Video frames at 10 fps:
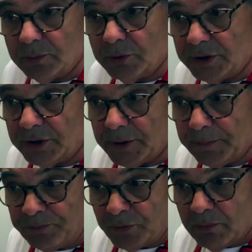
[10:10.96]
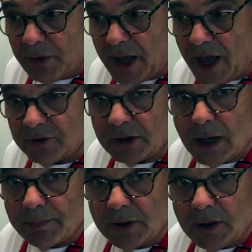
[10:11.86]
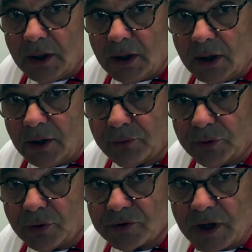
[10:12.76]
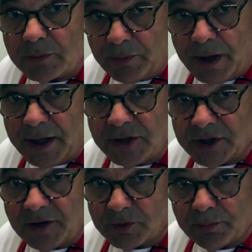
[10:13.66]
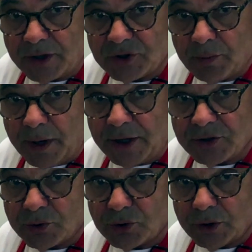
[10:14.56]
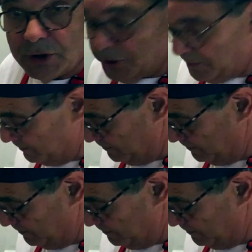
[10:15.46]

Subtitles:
put it in about a half a cup, 3/4 cup of mayonnaise, and have some pesto mayonnaise, which is really good.